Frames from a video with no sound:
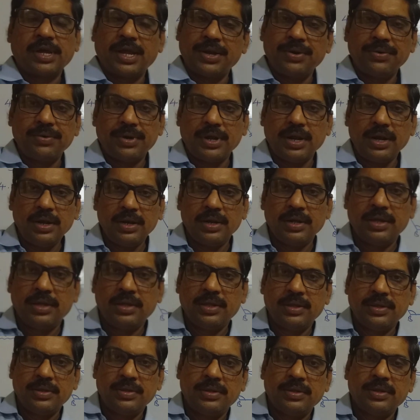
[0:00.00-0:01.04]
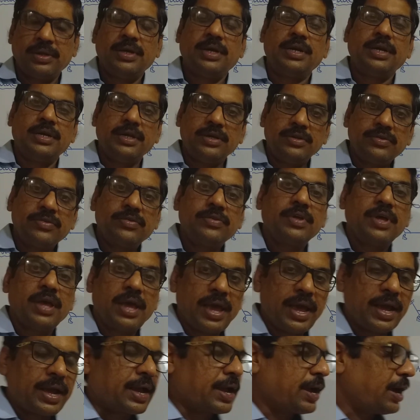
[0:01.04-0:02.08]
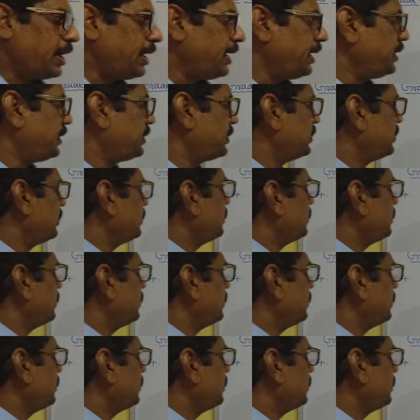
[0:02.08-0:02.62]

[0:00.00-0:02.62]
Can you tell? It is a kite.